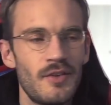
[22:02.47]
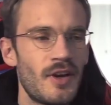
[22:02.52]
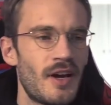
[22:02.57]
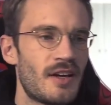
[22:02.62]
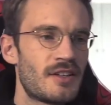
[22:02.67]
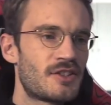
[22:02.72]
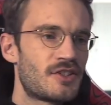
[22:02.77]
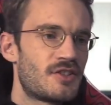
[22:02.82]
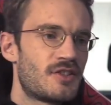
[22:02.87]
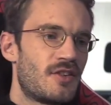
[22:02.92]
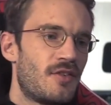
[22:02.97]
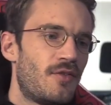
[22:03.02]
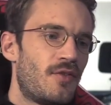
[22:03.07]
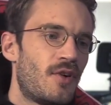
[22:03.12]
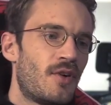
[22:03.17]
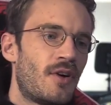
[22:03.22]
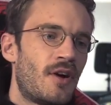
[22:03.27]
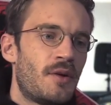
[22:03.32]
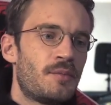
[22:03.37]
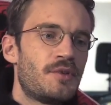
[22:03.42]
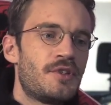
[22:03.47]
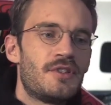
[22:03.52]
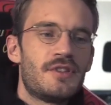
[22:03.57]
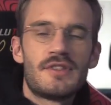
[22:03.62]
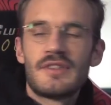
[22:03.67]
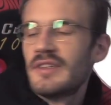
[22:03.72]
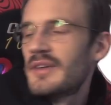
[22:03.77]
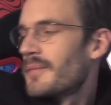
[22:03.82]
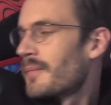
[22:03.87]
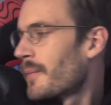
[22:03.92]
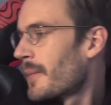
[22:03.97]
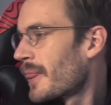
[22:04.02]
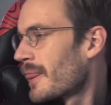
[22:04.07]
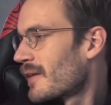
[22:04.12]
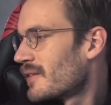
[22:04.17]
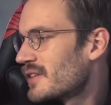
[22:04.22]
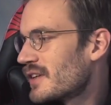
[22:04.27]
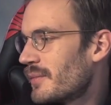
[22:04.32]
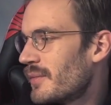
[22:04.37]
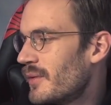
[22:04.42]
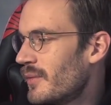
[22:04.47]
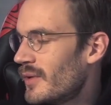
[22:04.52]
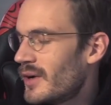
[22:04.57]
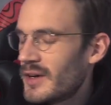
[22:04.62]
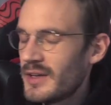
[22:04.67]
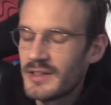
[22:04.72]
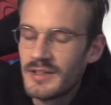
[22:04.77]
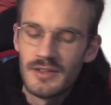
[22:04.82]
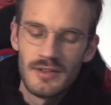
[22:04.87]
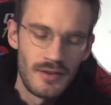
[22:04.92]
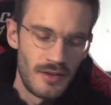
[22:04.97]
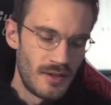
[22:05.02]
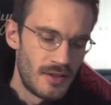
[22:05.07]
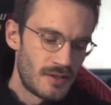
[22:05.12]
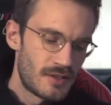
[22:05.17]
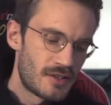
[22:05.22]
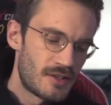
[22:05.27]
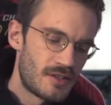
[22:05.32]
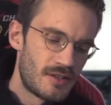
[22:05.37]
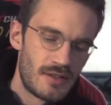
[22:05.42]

you guys 4 options. I've been wanting to do this.